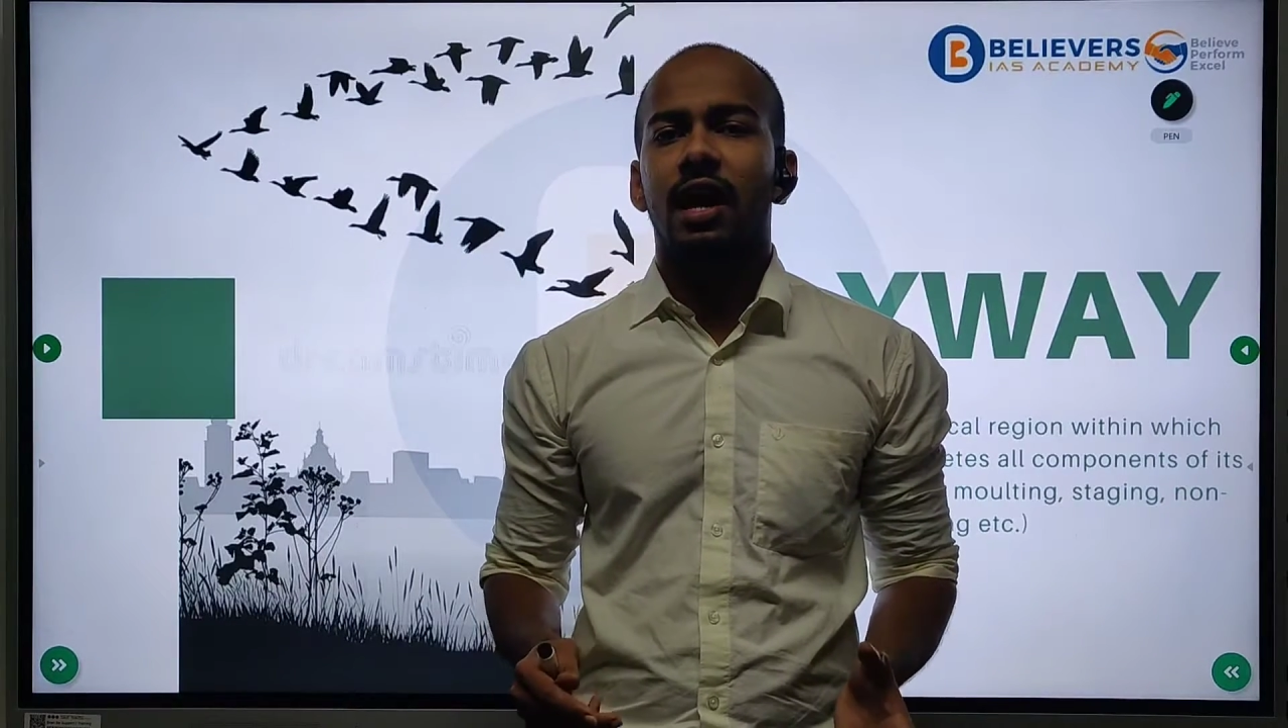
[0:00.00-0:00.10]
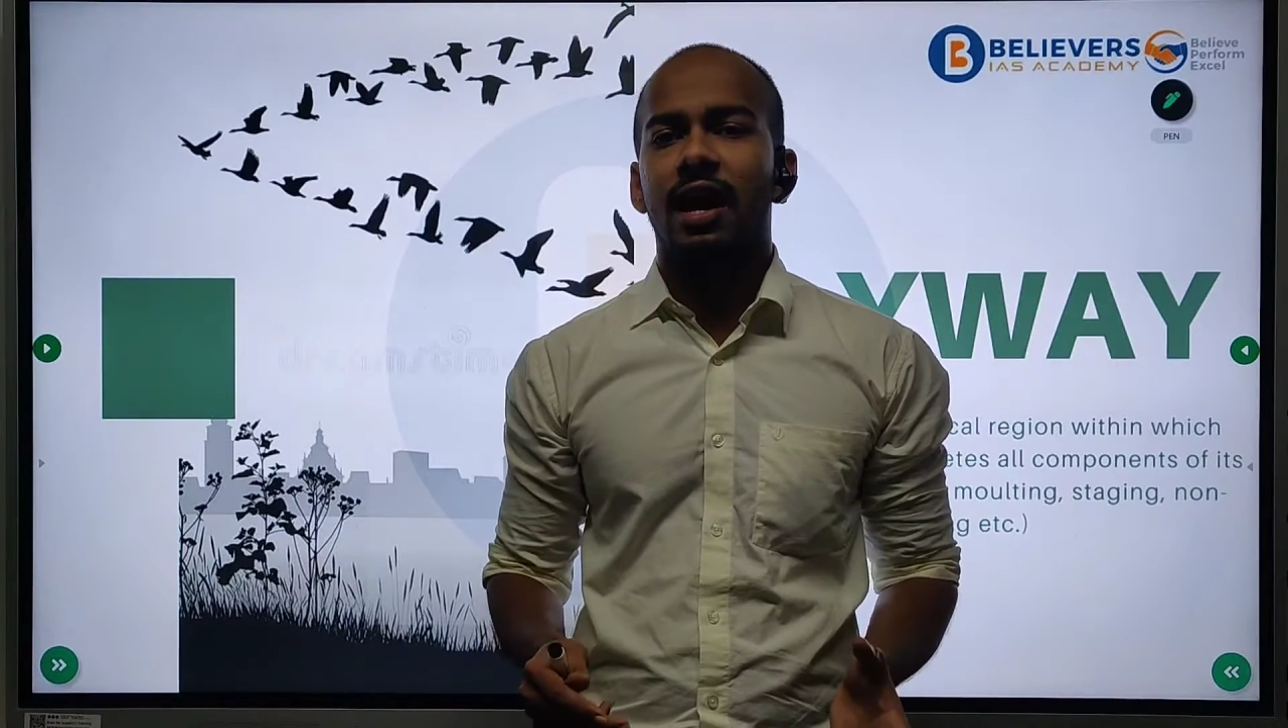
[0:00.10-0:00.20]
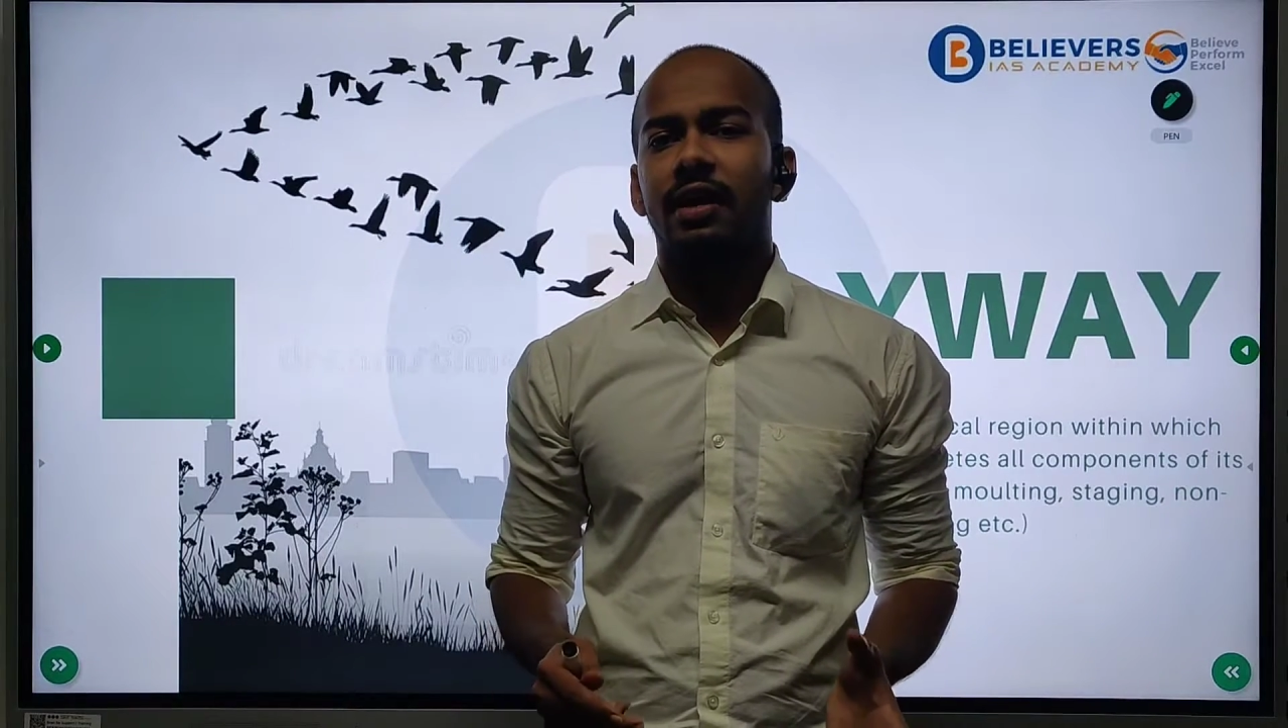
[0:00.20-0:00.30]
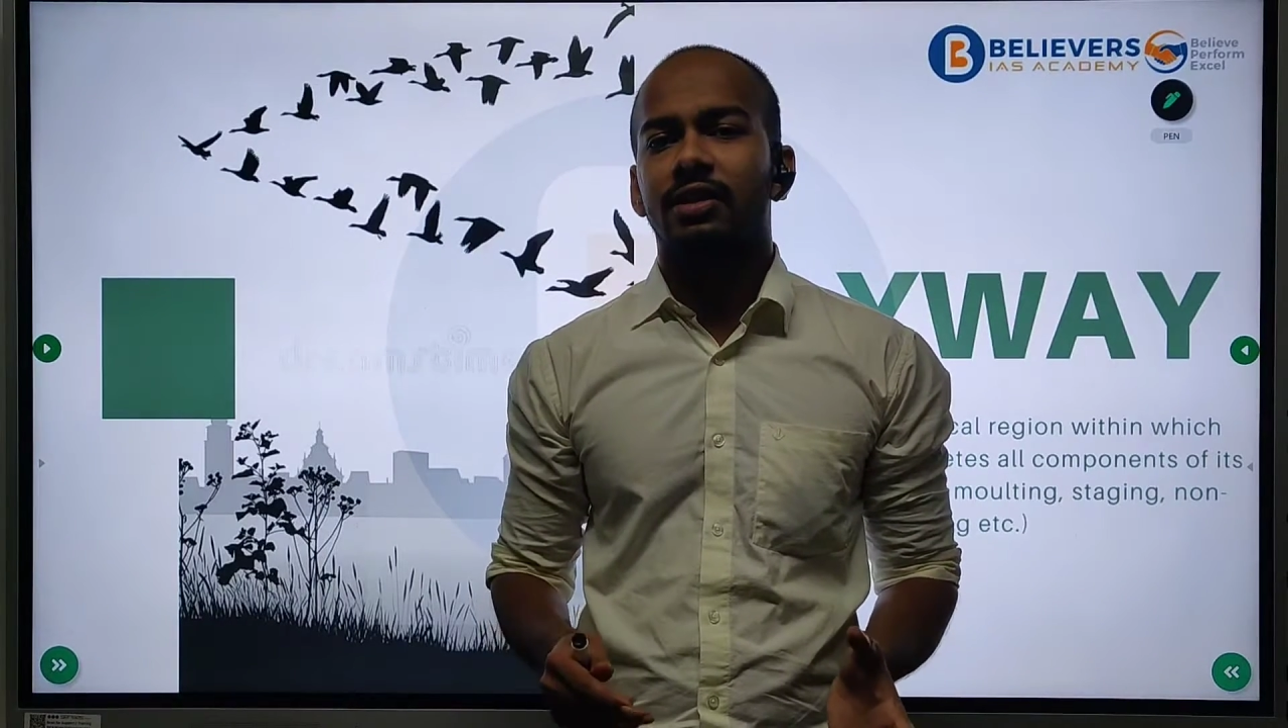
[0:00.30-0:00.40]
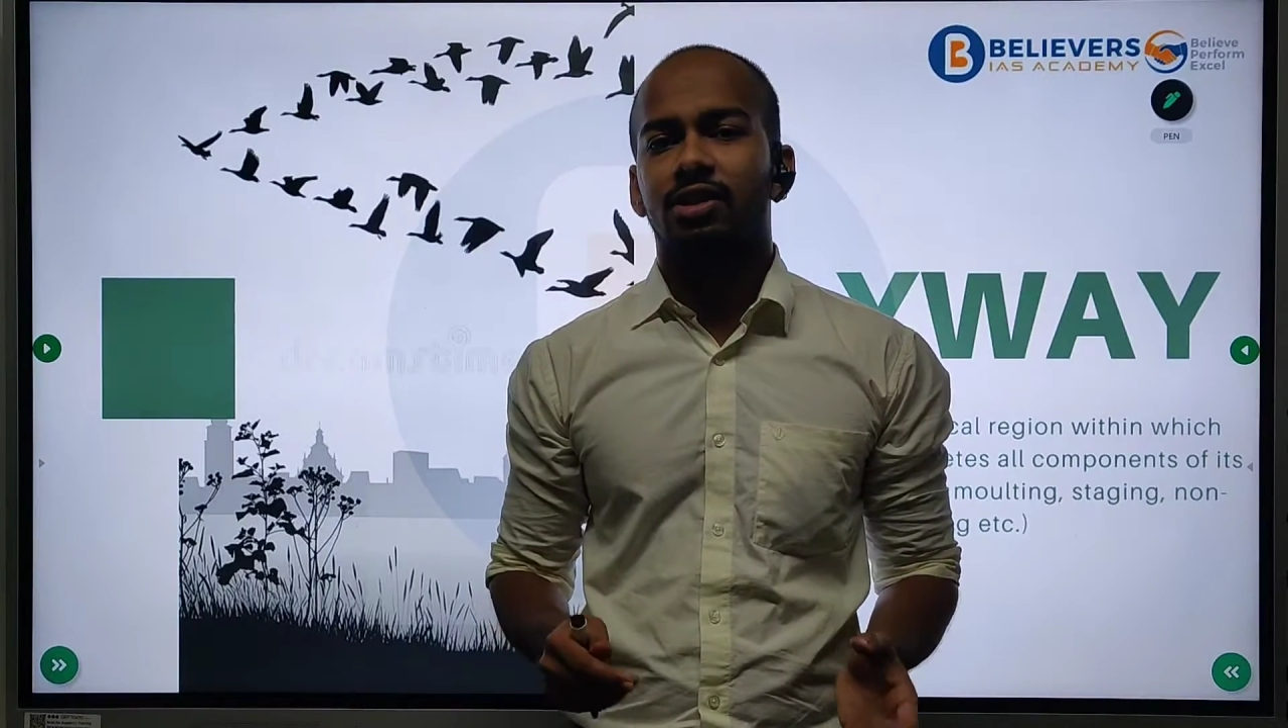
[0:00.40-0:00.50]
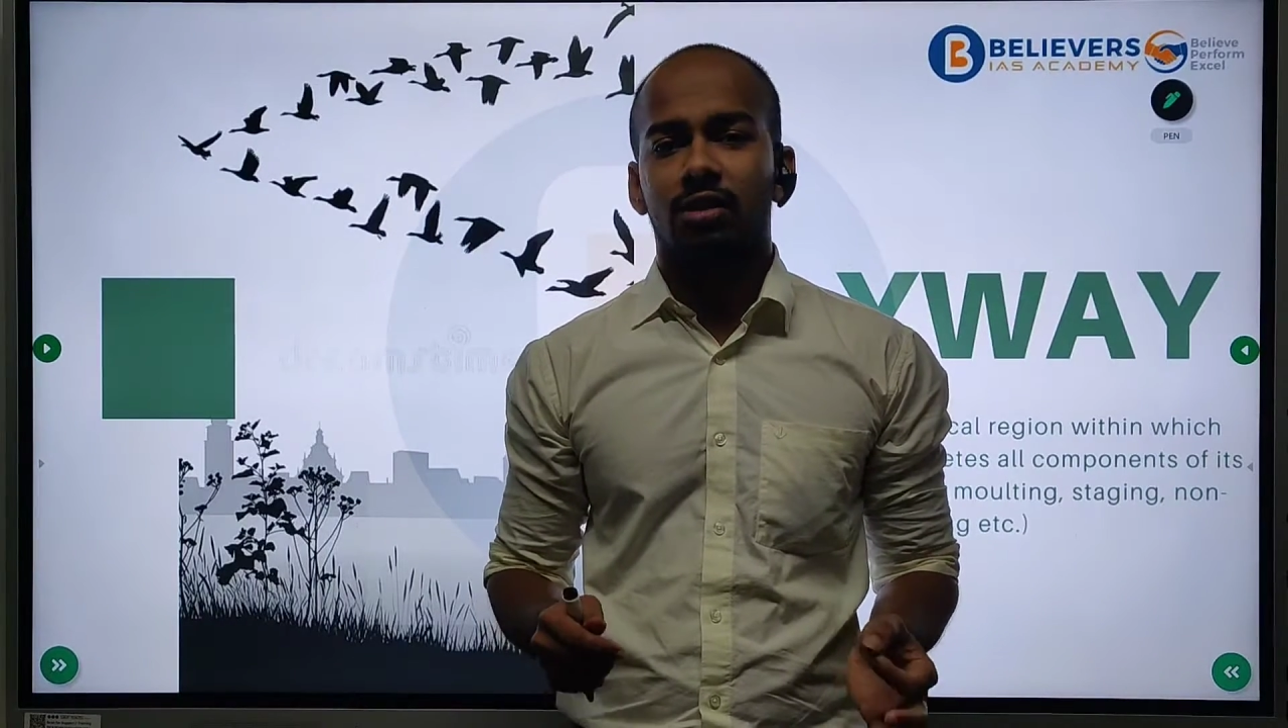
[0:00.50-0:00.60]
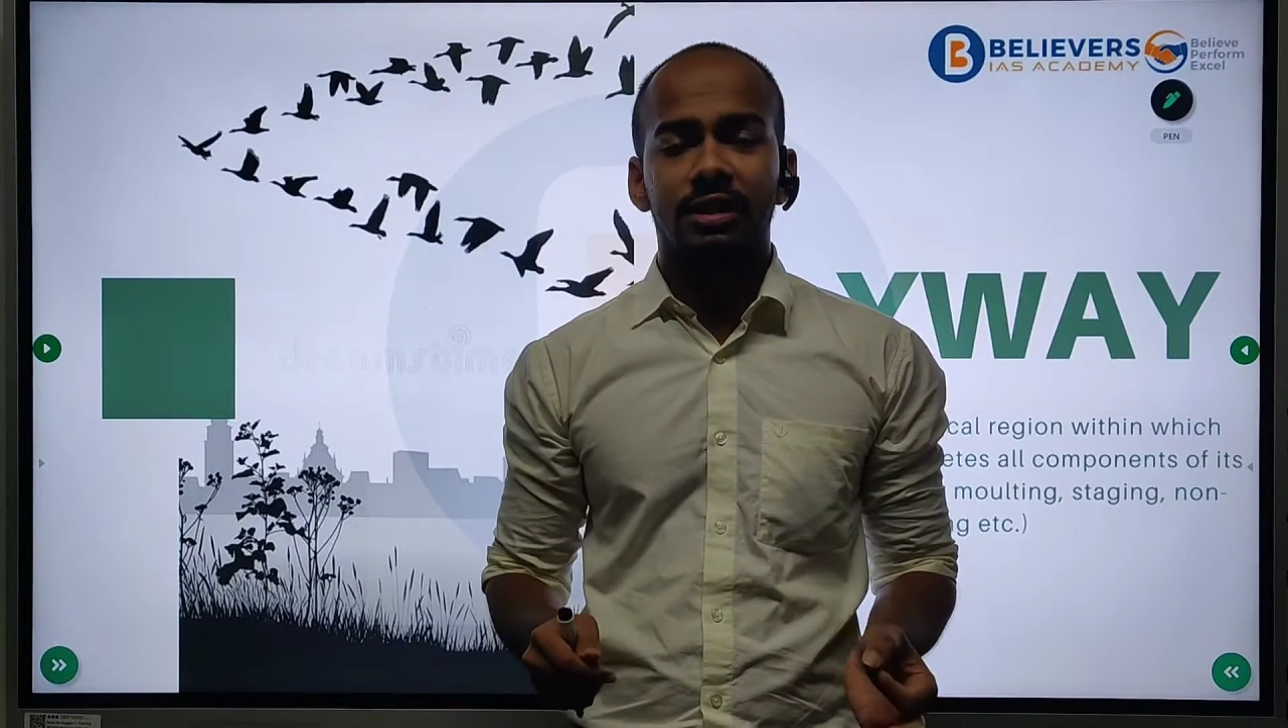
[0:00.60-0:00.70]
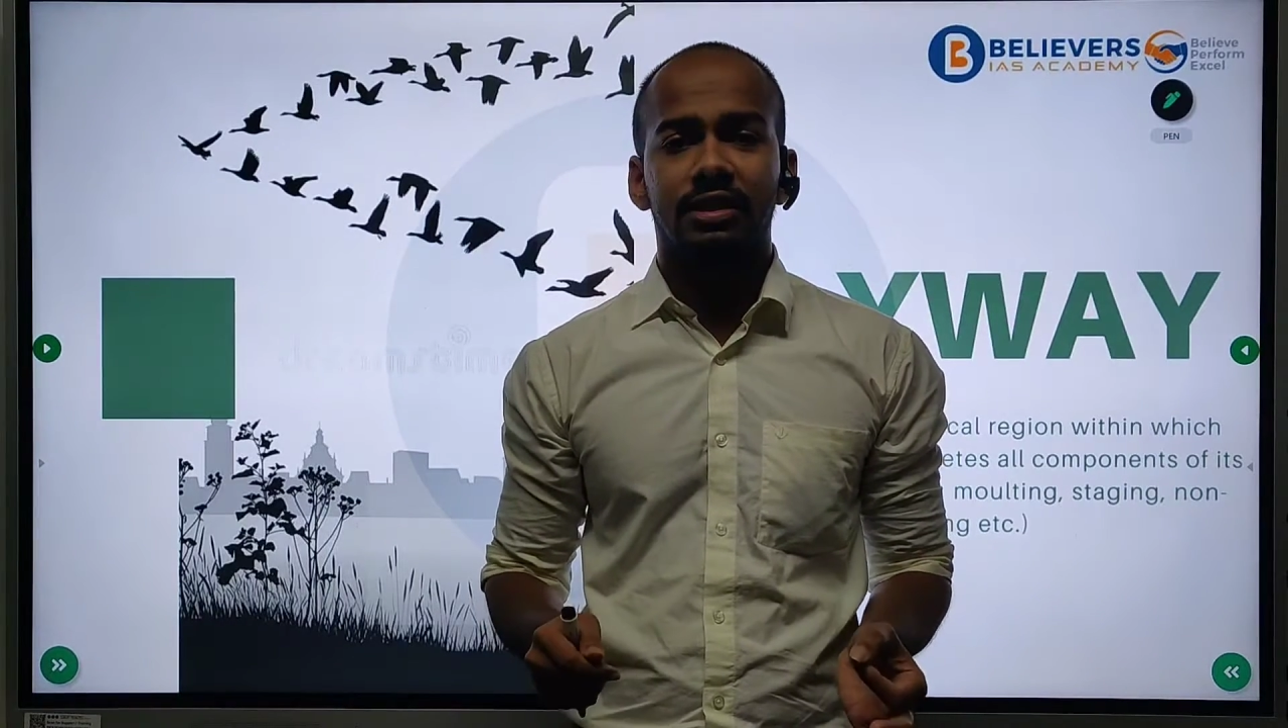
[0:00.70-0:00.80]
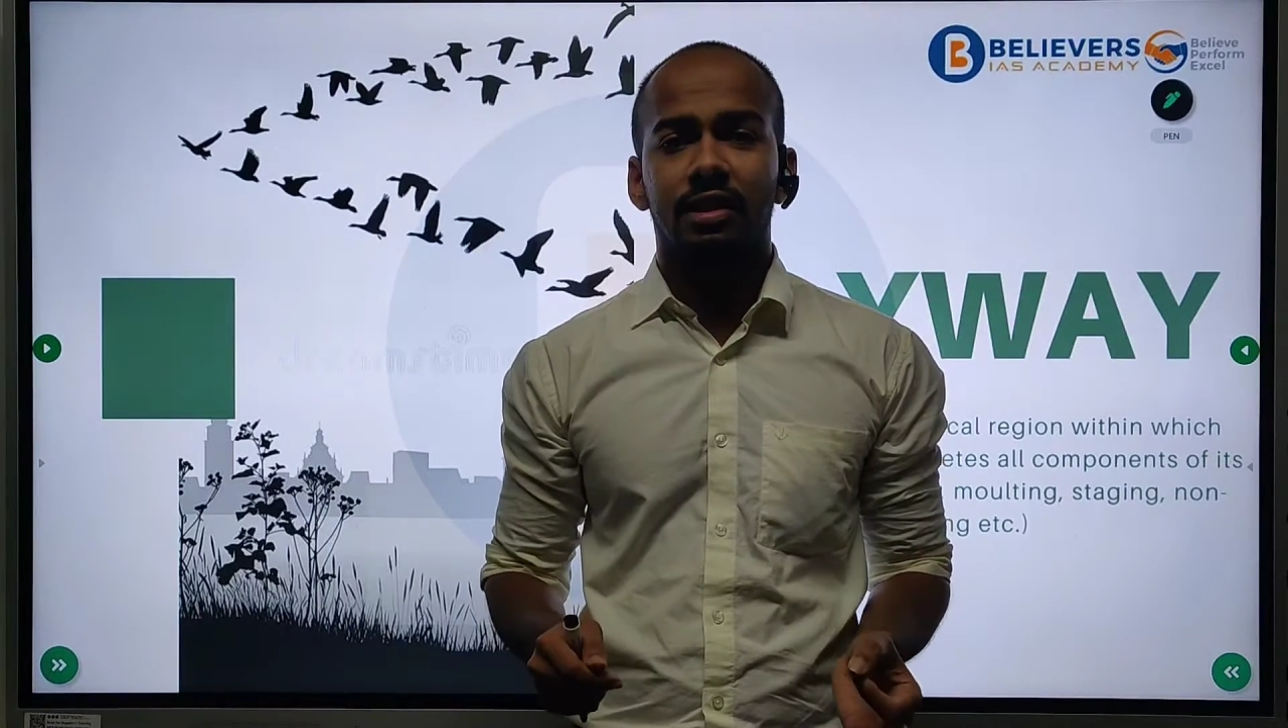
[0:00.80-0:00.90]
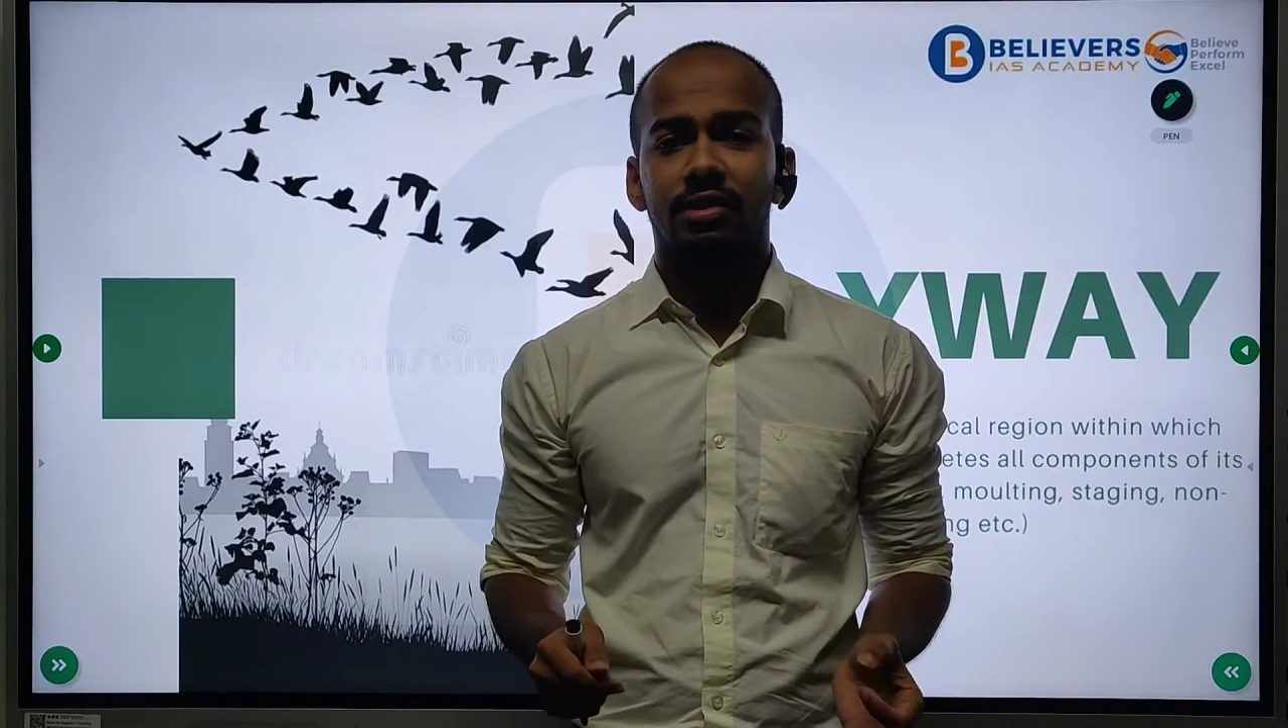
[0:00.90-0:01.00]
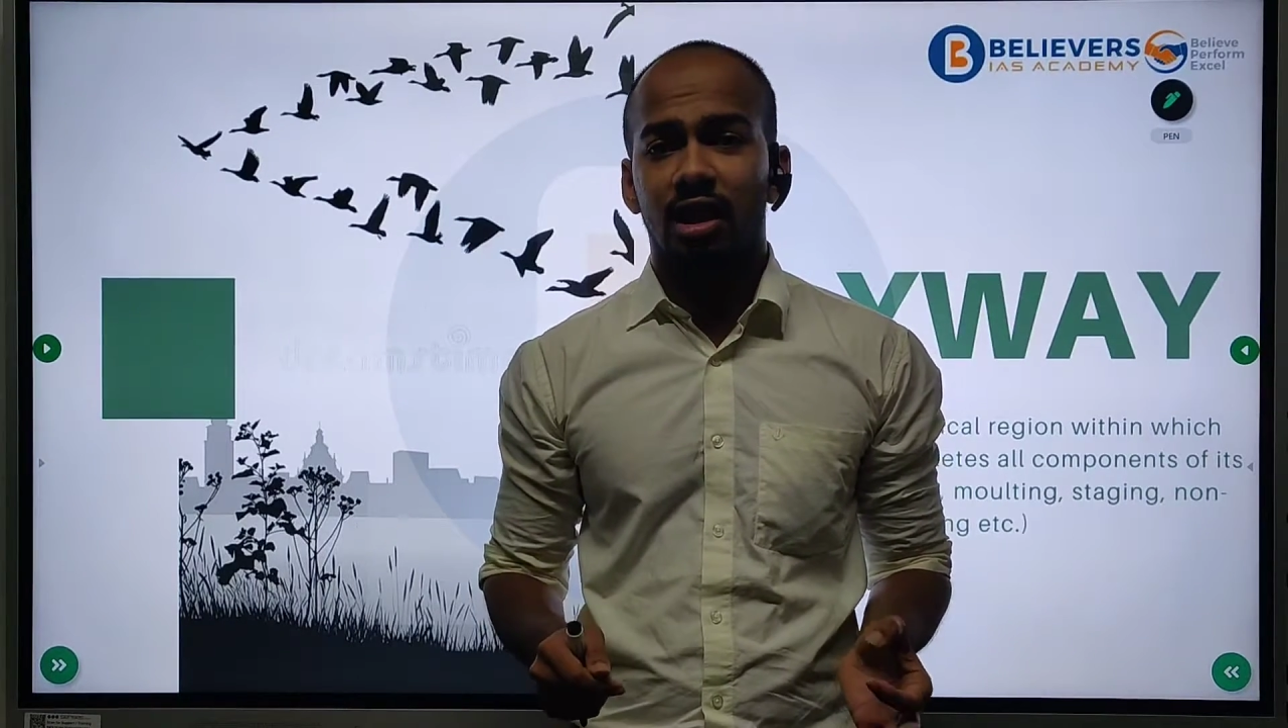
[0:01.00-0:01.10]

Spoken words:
a stringent,